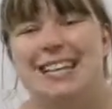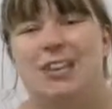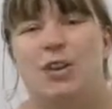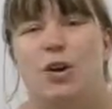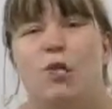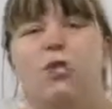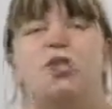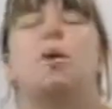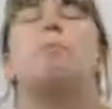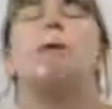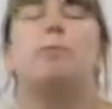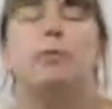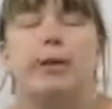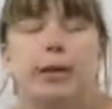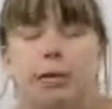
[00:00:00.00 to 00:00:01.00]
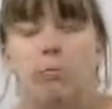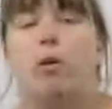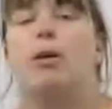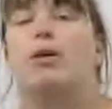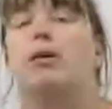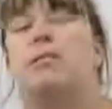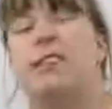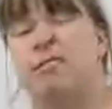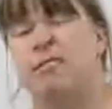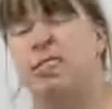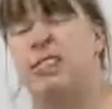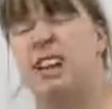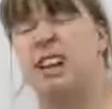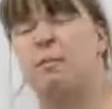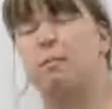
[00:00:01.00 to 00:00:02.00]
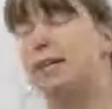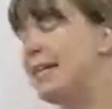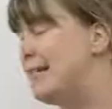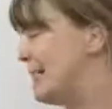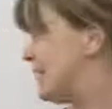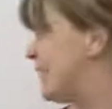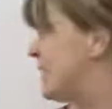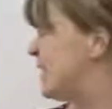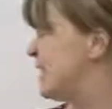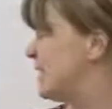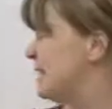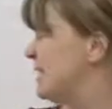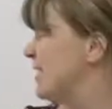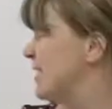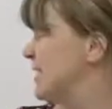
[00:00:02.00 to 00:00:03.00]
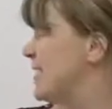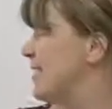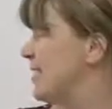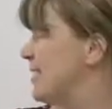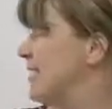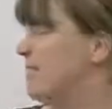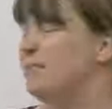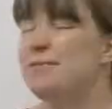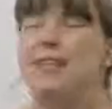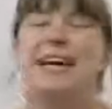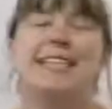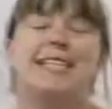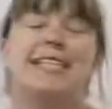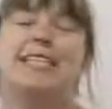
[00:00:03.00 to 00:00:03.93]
you know, so people can walk around and get places. So that's